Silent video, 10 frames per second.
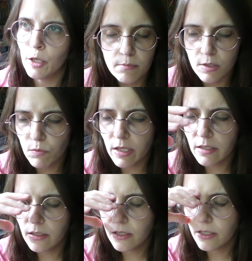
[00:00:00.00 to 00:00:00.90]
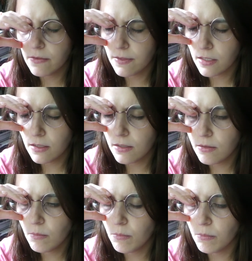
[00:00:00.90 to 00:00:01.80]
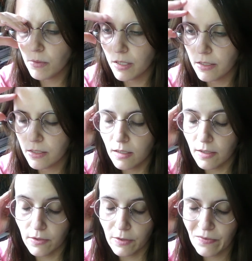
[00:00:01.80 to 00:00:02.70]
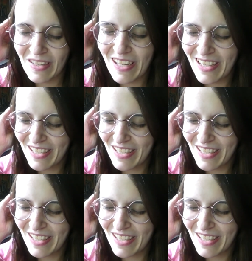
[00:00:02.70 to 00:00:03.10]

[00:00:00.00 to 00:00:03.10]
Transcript: midway kind of scene, but I don't know.